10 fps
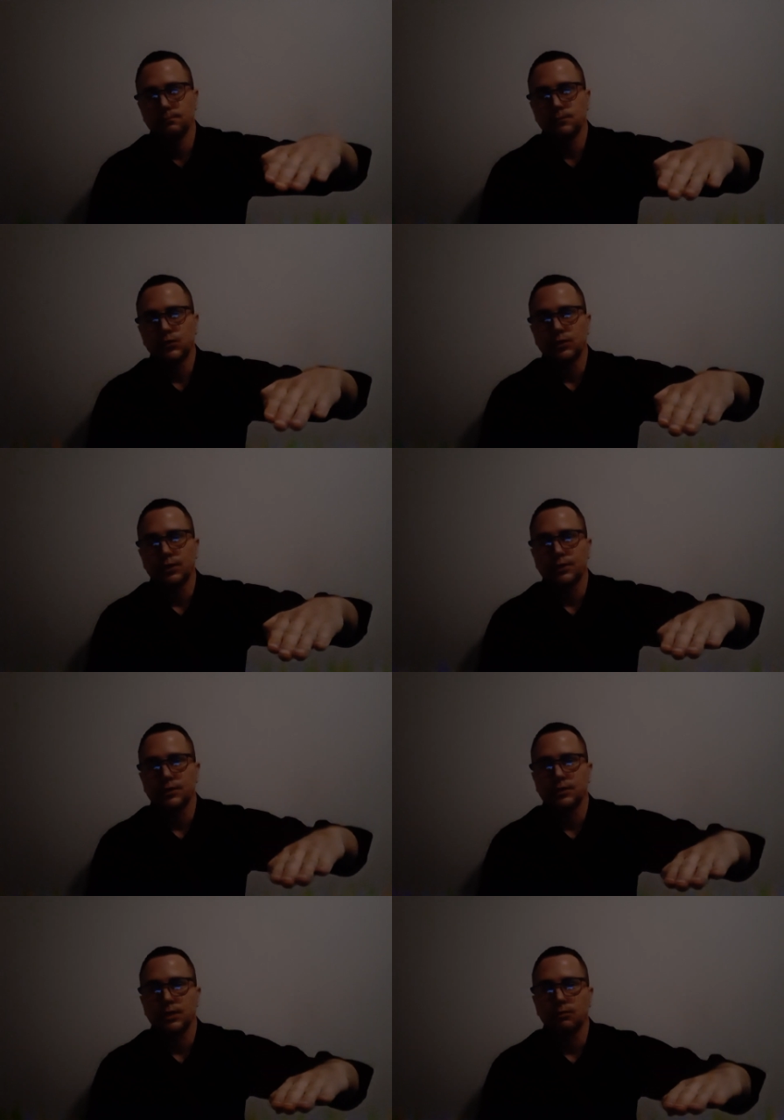See, that's the
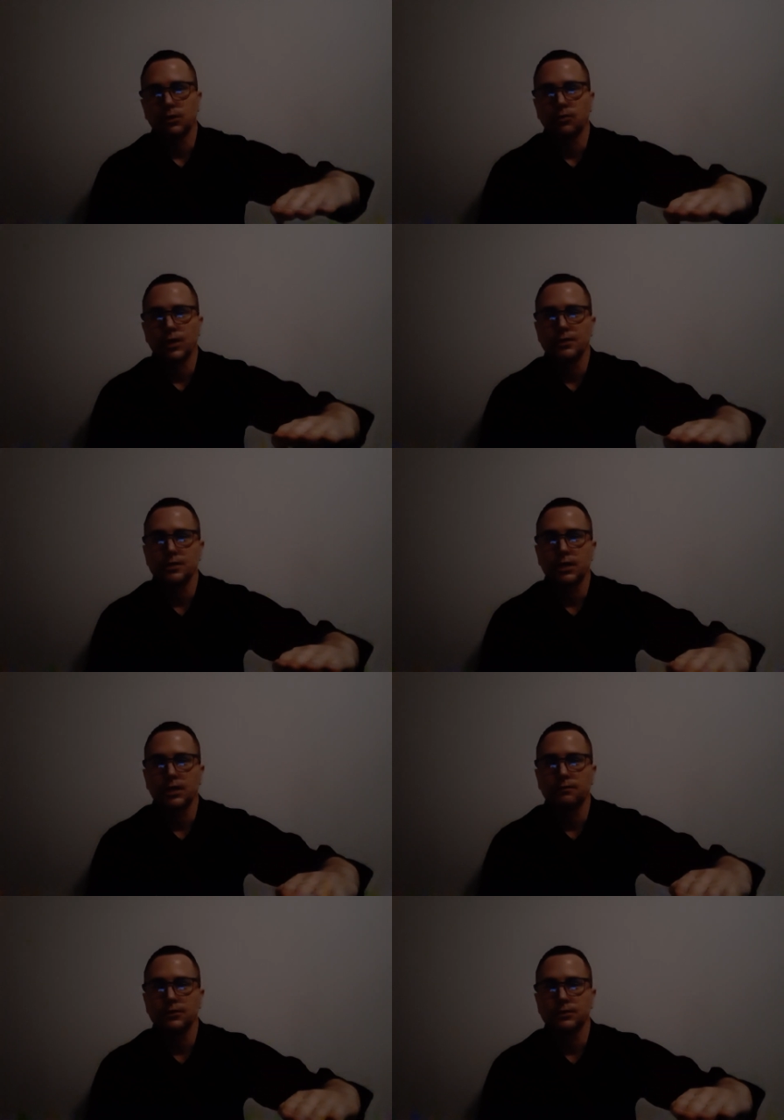thing, we raise our
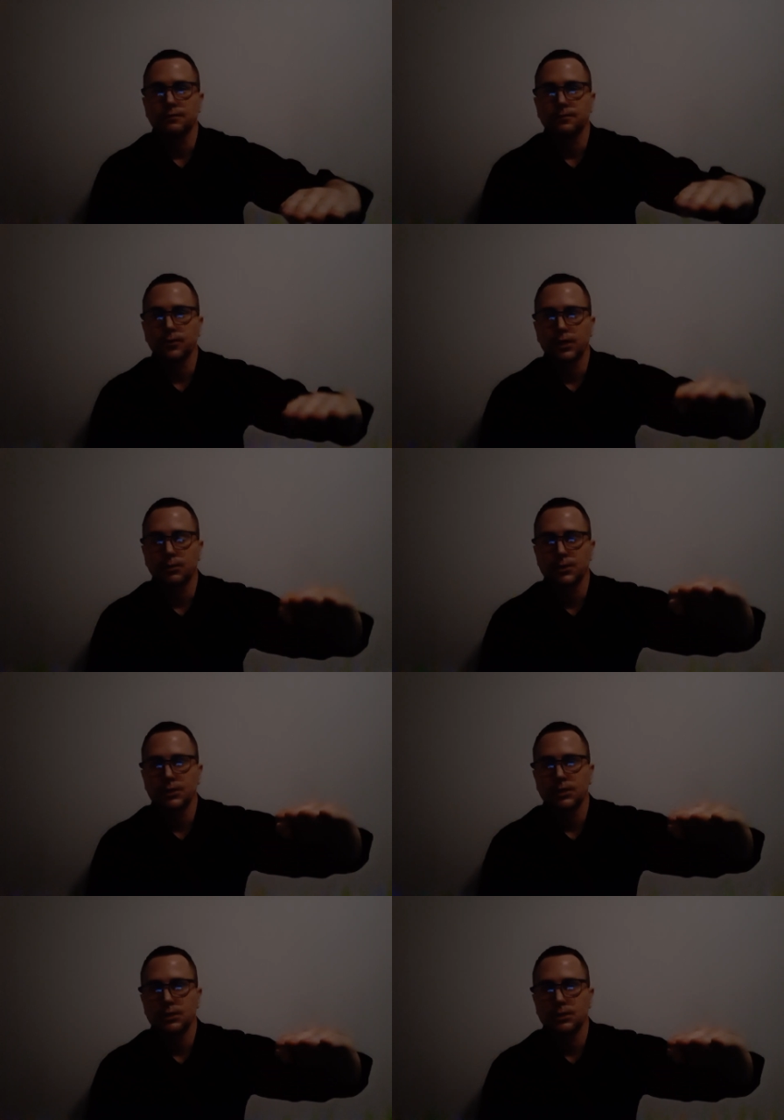levels of
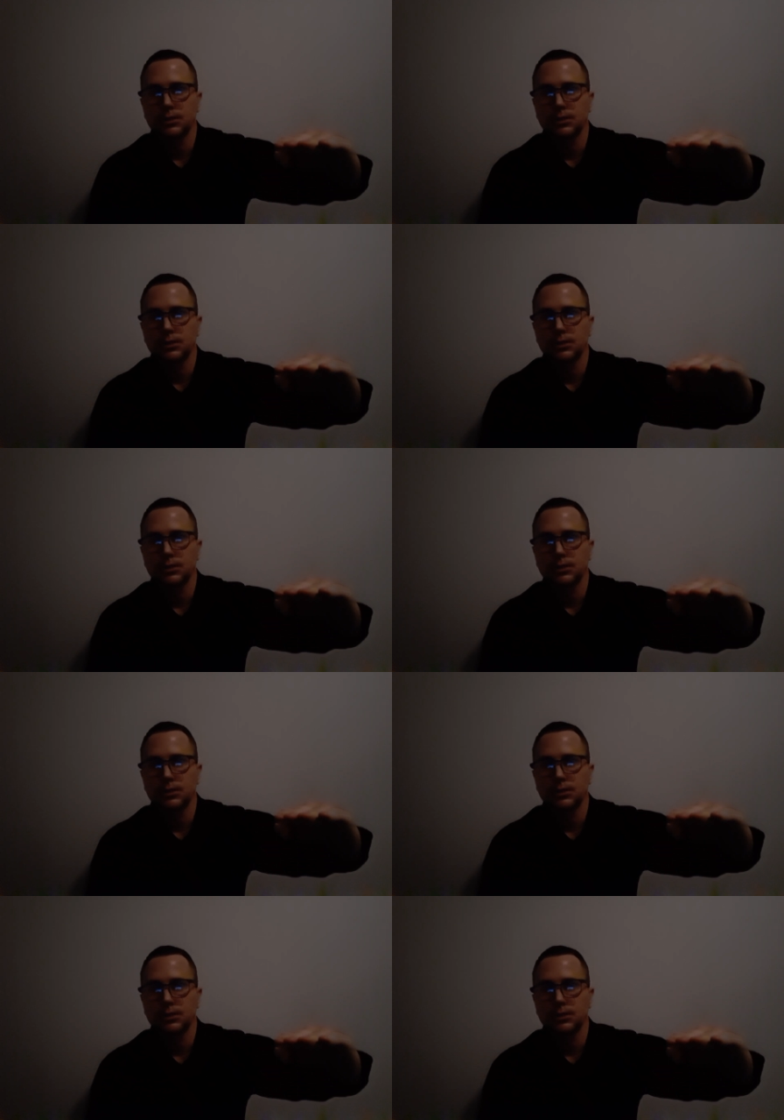frequencies.